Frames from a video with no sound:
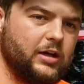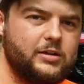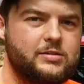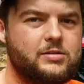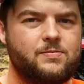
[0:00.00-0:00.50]

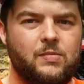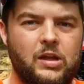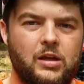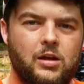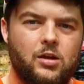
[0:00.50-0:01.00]
guns,
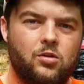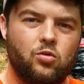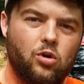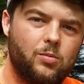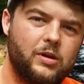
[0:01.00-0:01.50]

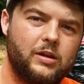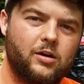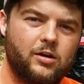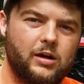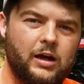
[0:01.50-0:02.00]
normally
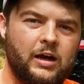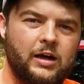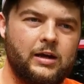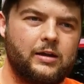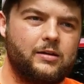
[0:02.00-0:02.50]
they're
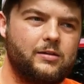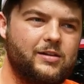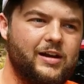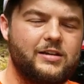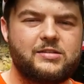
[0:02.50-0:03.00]

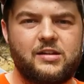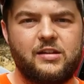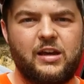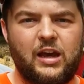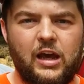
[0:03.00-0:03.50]
not
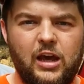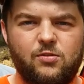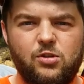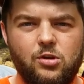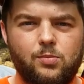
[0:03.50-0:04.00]
necessarily a
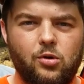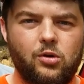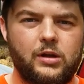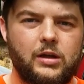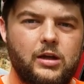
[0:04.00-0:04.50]
heavier
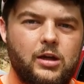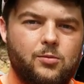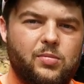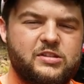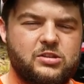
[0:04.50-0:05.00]
bullet,
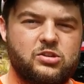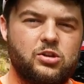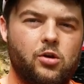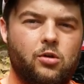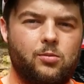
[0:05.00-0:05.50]
but it's a
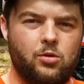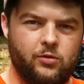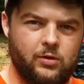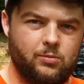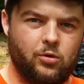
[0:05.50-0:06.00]
slower
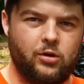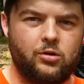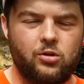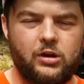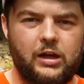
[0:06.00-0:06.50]
moving bullet.
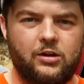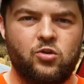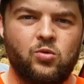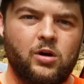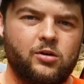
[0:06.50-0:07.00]
You're looking at
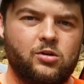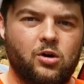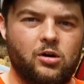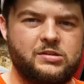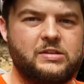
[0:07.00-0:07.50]
200
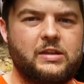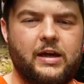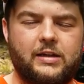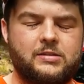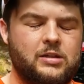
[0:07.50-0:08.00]
yards and
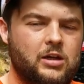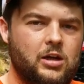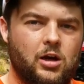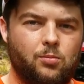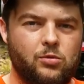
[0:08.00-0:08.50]
less.
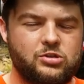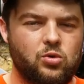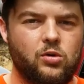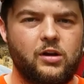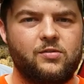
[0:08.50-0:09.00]
The
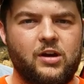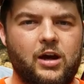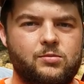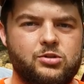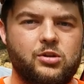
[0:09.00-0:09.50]
majority of
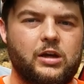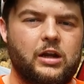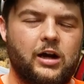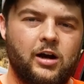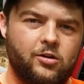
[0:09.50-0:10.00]
times you're looking
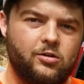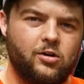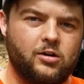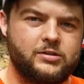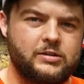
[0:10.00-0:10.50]
at 100
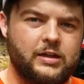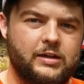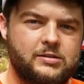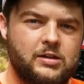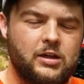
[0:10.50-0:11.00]
yards and
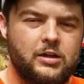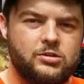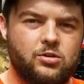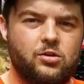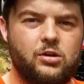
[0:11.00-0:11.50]
less.
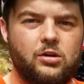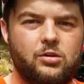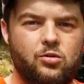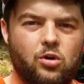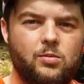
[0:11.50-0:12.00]
So
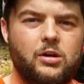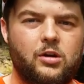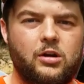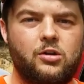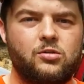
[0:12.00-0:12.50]
you normally
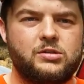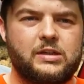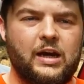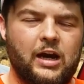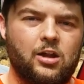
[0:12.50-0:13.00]
are going to use
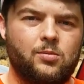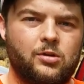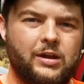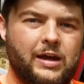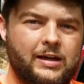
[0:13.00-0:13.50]
a
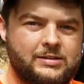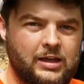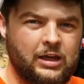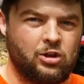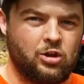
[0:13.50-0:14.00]
caliber that has a